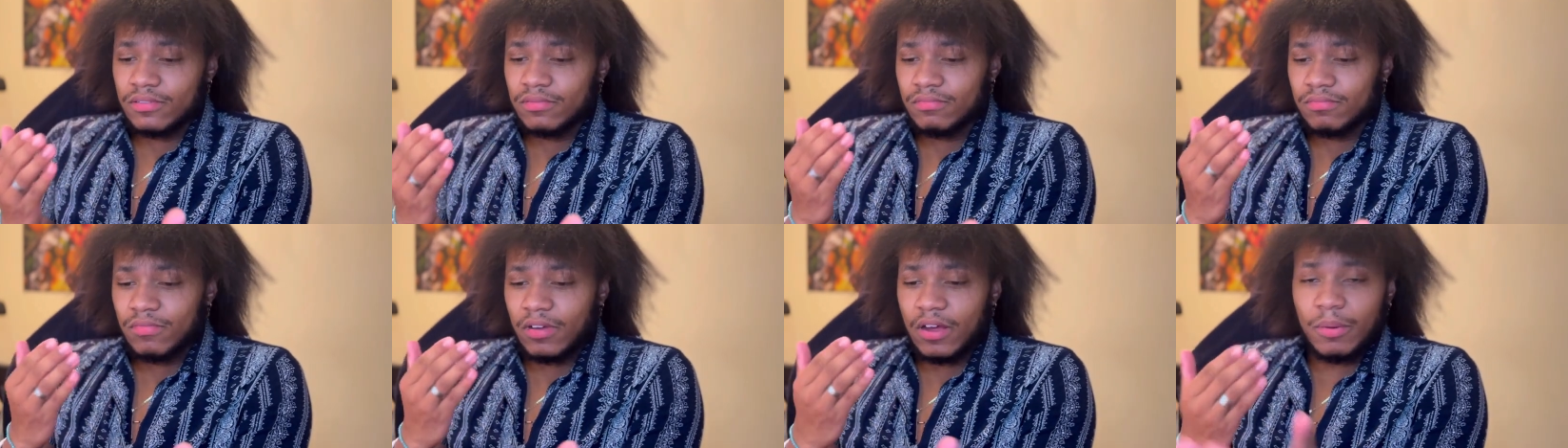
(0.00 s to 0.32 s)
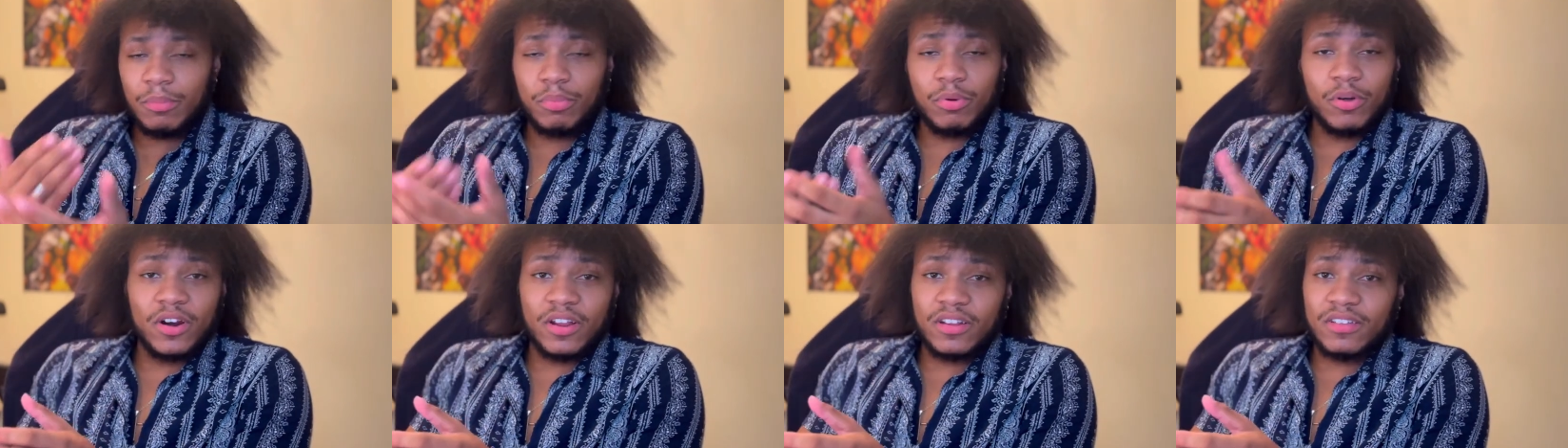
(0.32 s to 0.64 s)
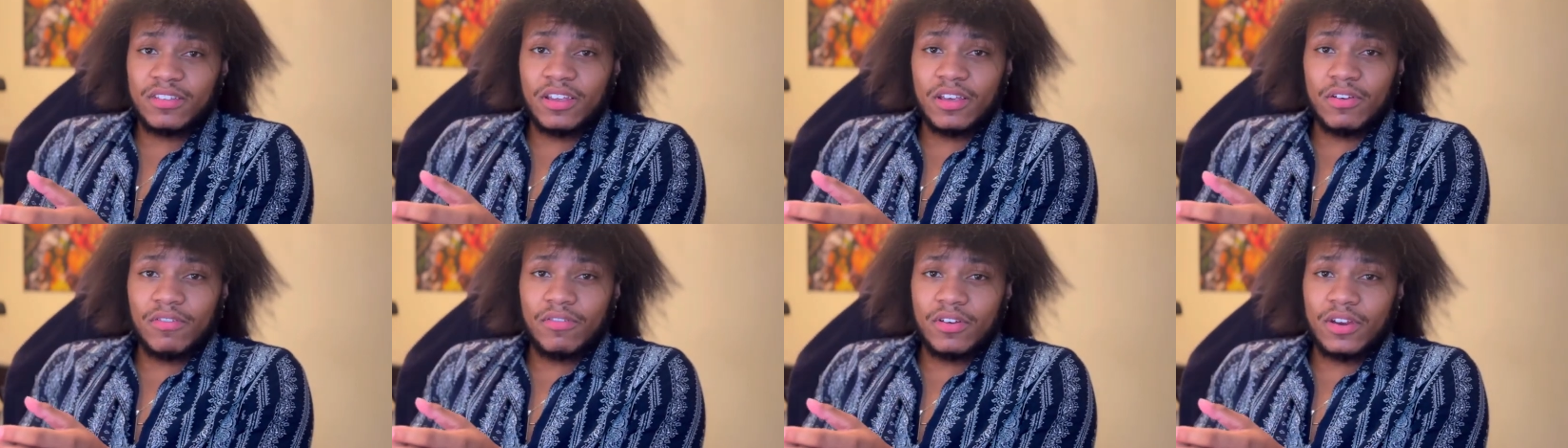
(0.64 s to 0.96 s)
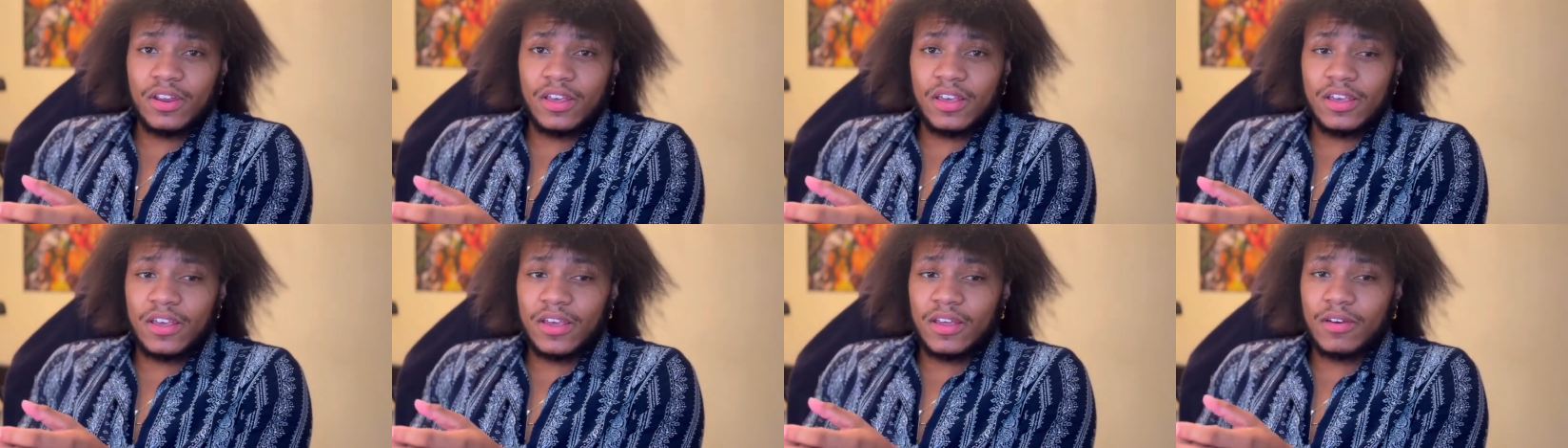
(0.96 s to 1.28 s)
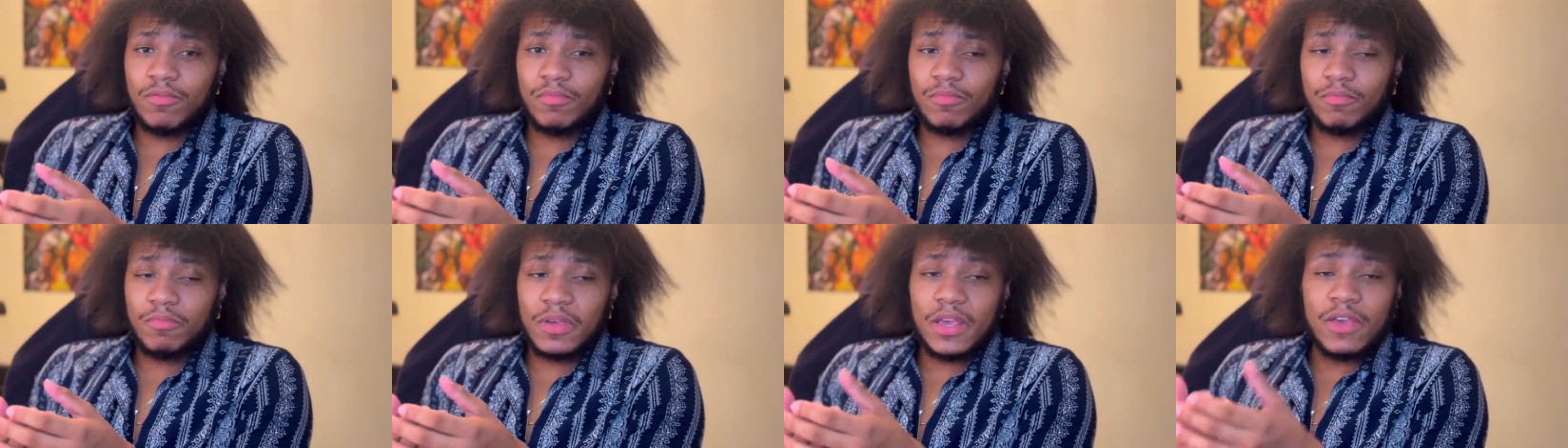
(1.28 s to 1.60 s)
unproductivity,
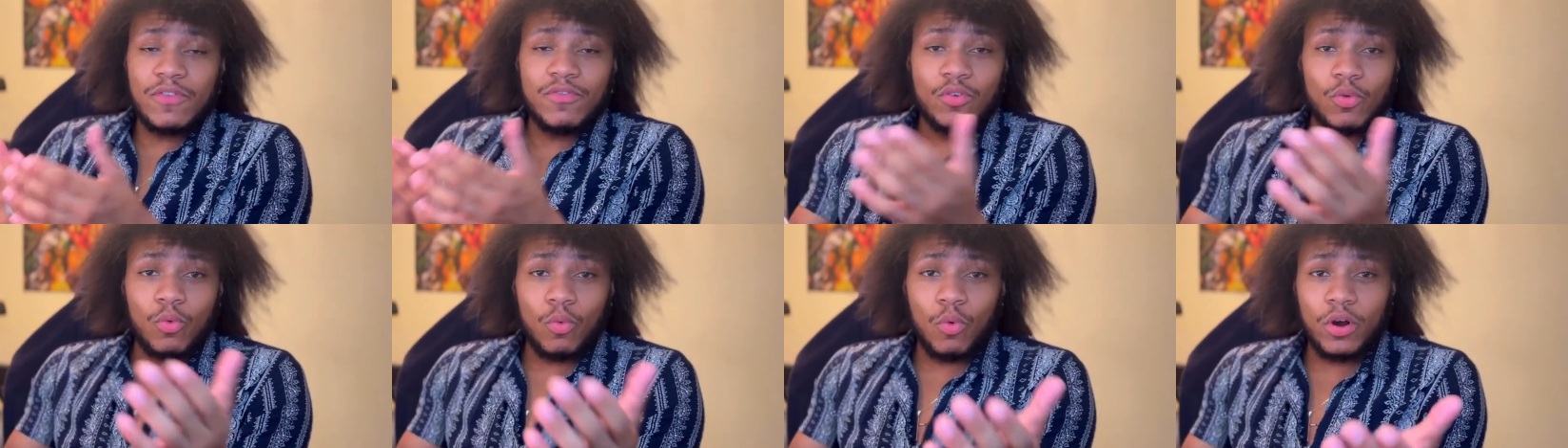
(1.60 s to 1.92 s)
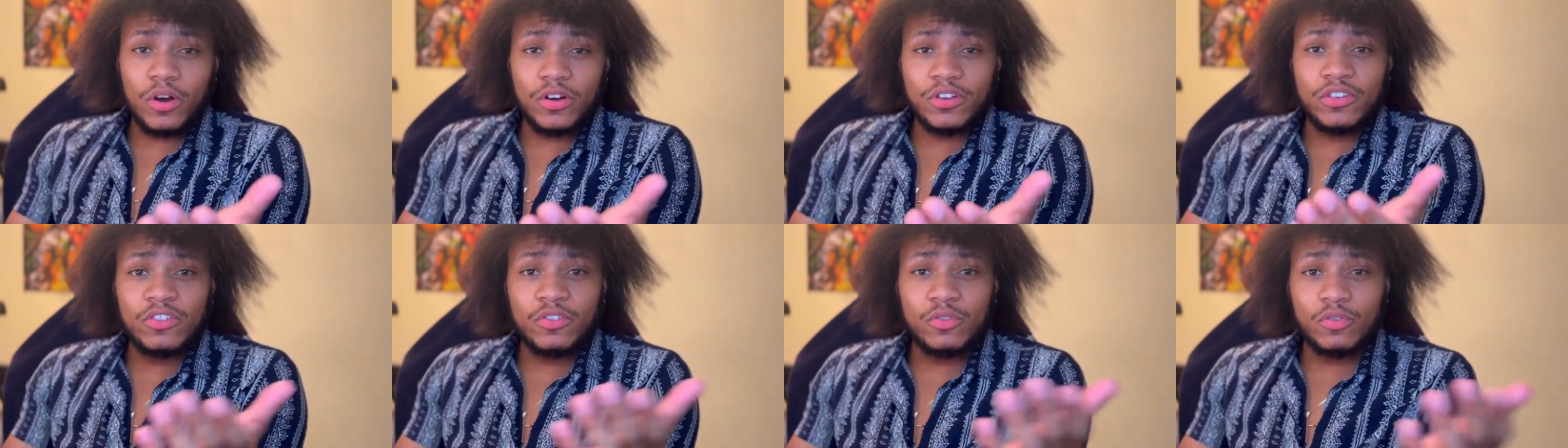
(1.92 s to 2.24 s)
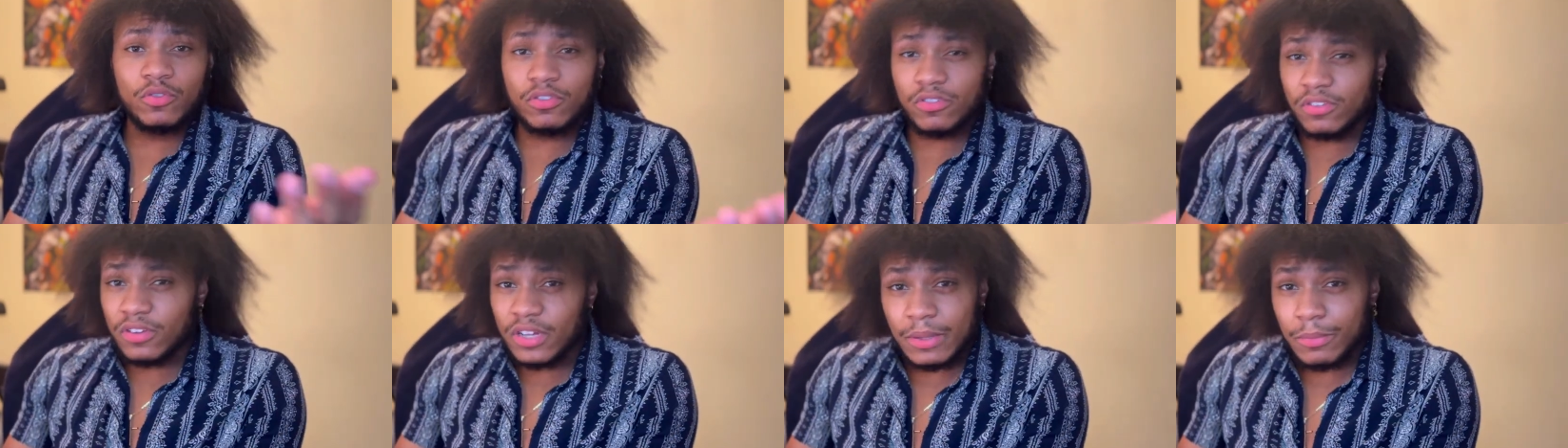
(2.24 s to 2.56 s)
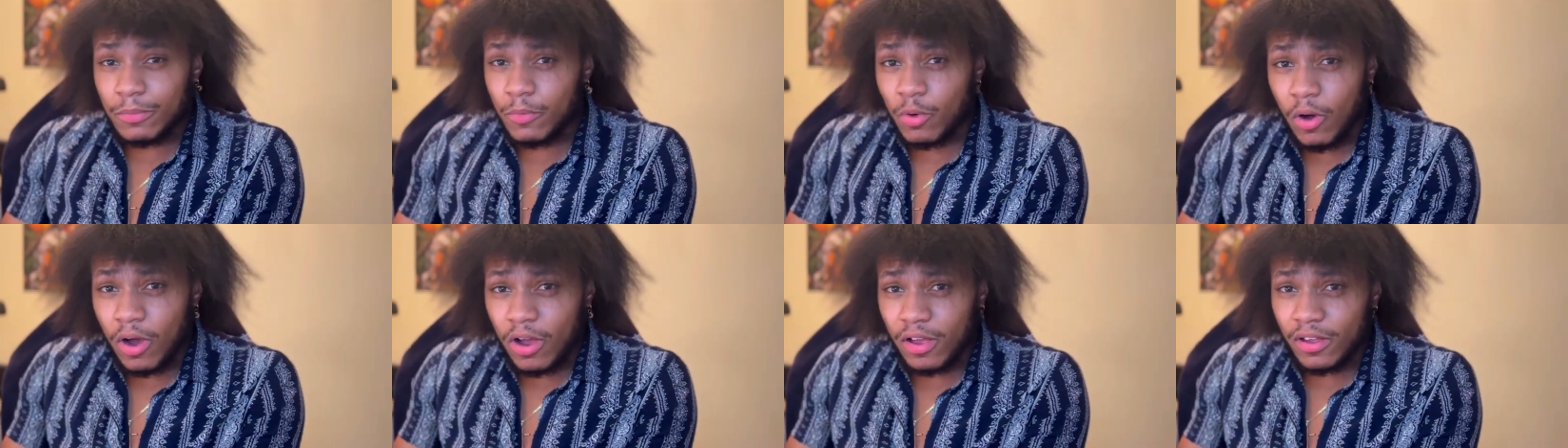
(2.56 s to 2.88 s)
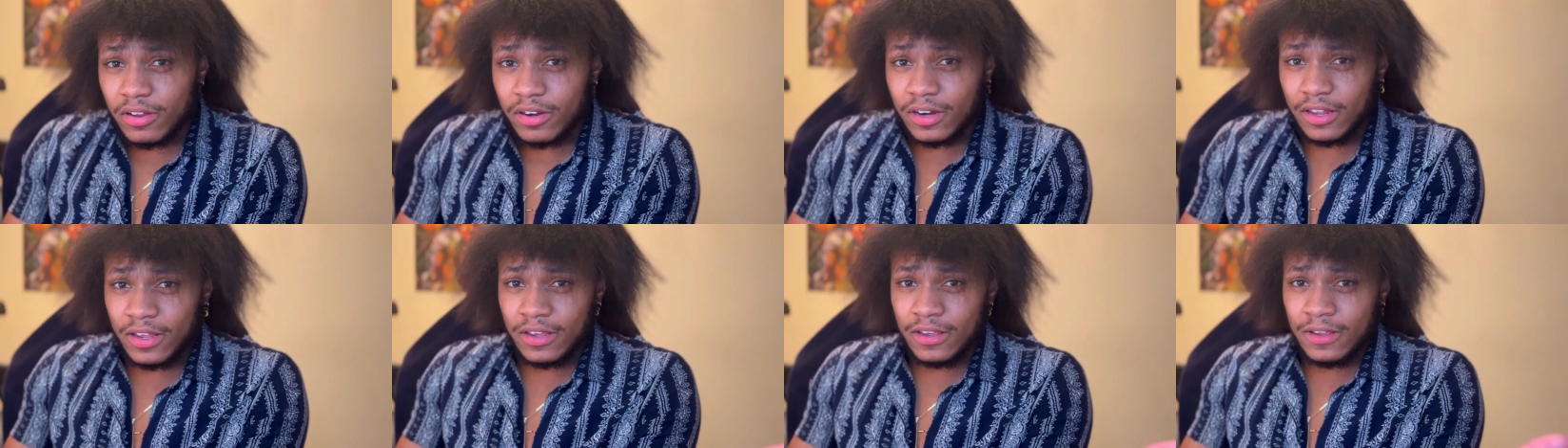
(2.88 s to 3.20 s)
and even worse, sleep
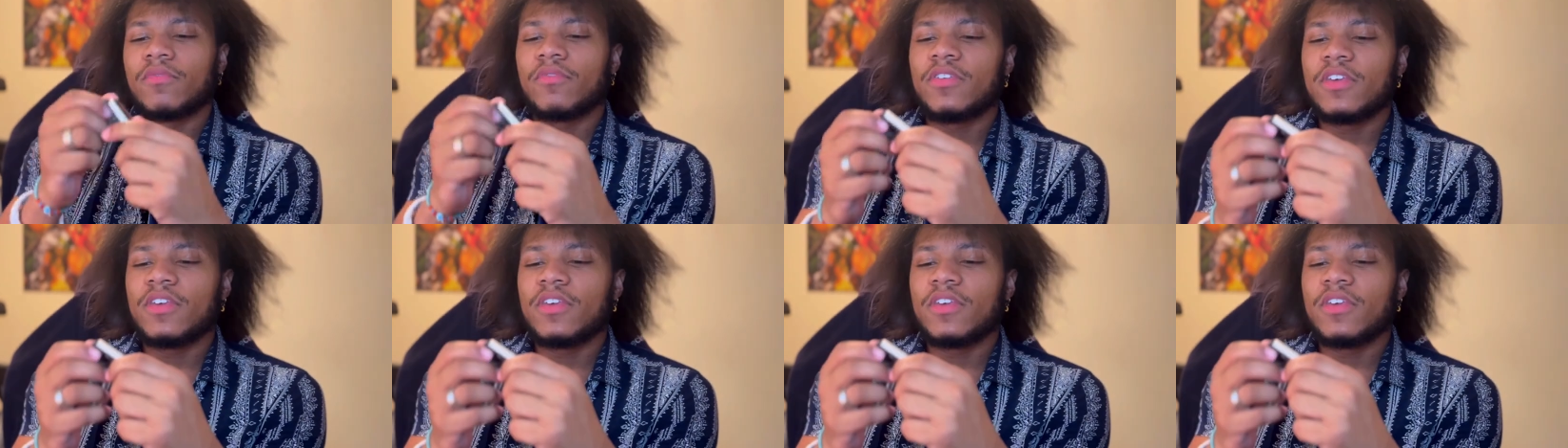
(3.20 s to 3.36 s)
quality.